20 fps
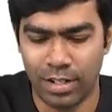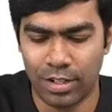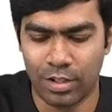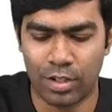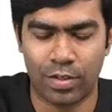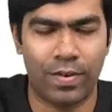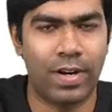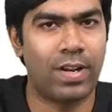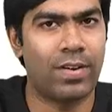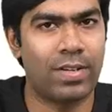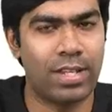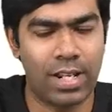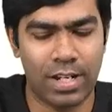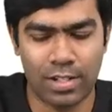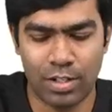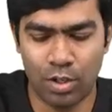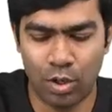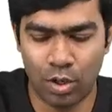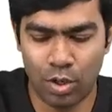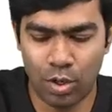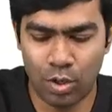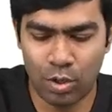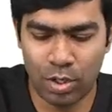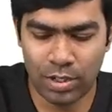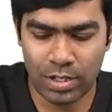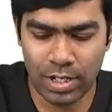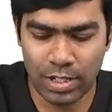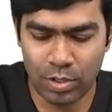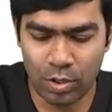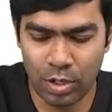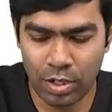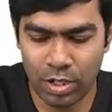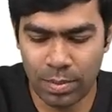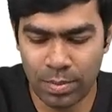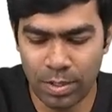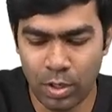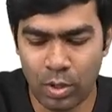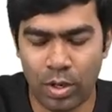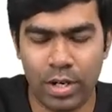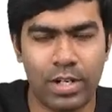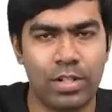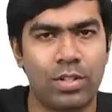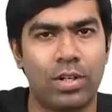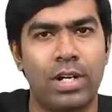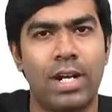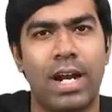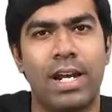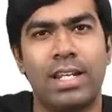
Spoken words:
So whenever there is low glucose, there's going to be low insulin,